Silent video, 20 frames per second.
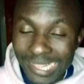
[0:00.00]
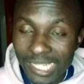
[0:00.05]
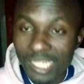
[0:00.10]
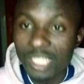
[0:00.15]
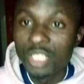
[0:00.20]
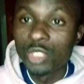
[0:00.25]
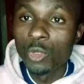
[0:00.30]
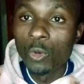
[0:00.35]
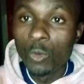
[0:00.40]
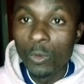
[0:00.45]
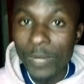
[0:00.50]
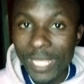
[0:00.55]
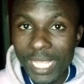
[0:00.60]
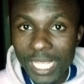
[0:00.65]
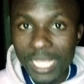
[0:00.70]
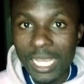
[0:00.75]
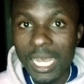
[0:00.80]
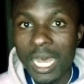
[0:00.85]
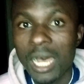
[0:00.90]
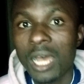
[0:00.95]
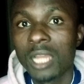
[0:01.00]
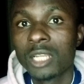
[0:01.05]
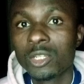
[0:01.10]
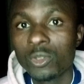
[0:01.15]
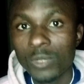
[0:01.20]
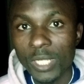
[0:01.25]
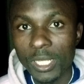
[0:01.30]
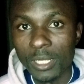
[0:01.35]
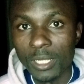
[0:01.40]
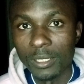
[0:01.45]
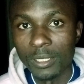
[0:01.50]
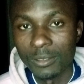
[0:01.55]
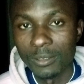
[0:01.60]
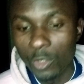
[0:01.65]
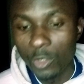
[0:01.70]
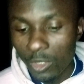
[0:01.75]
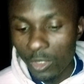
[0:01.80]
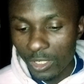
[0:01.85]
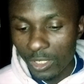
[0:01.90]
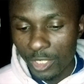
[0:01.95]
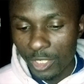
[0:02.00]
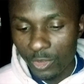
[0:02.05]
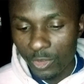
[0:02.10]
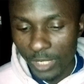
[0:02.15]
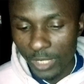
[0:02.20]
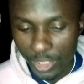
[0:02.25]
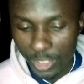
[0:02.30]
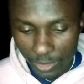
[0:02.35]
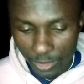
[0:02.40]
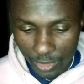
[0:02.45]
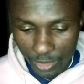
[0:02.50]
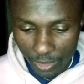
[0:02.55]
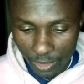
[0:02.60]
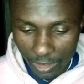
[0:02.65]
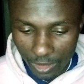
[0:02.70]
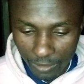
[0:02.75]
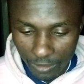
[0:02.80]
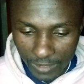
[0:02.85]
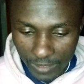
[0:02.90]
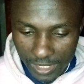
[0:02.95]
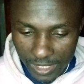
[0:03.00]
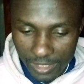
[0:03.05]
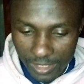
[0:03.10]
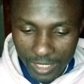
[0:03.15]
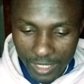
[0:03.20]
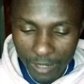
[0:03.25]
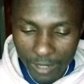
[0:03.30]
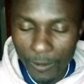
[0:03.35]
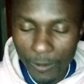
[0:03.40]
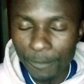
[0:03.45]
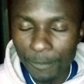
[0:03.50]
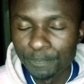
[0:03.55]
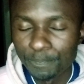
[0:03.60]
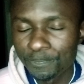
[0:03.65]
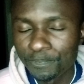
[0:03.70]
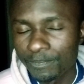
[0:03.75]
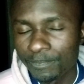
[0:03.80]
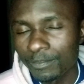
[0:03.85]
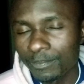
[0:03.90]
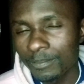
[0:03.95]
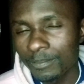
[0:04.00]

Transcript: that we are today. Congratulations to all of us. Now,